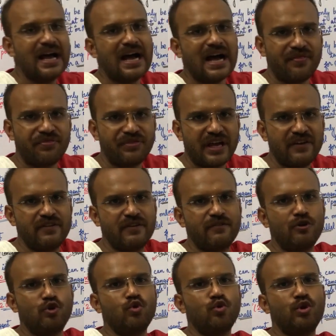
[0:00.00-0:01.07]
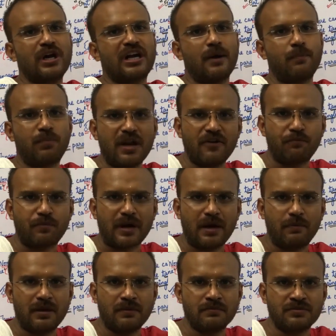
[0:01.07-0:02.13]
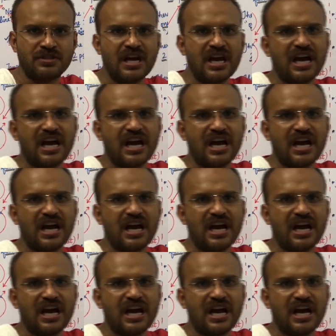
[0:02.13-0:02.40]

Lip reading: and then we will do a couple of problems